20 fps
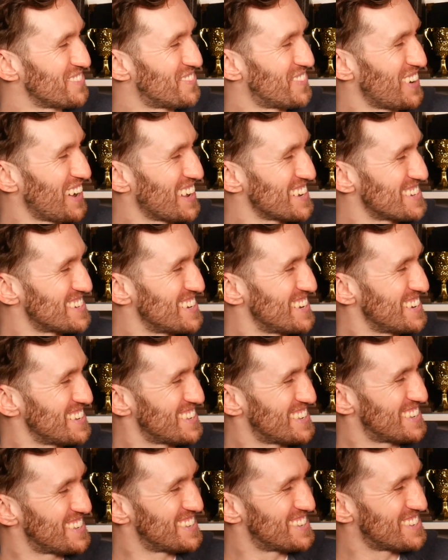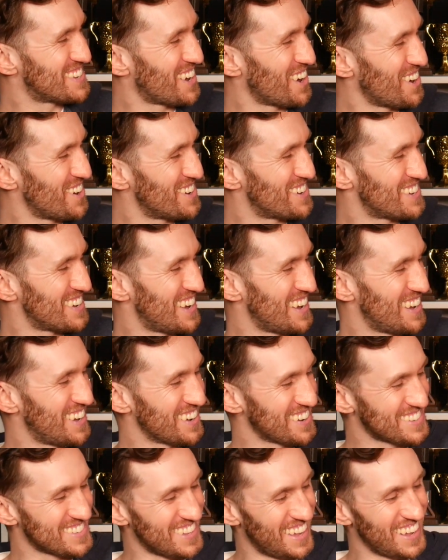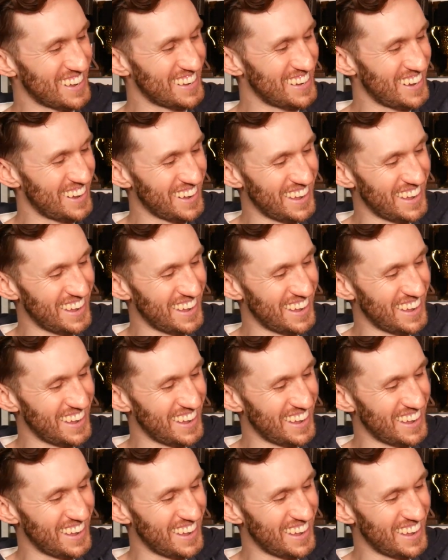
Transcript: plushy toad, it looks like.